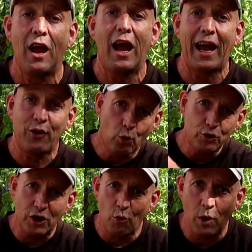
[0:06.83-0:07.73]
and
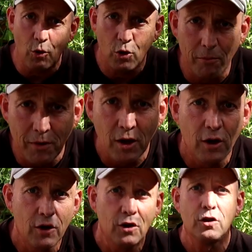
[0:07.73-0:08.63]
also welcome
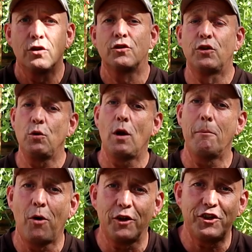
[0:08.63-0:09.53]
to
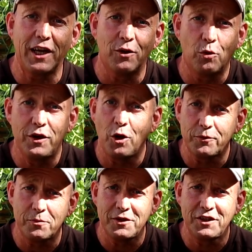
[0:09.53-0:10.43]
my channel, The
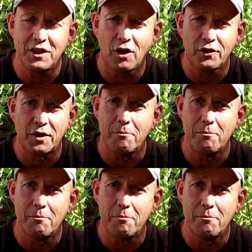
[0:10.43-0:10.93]
Optimistic Gardener.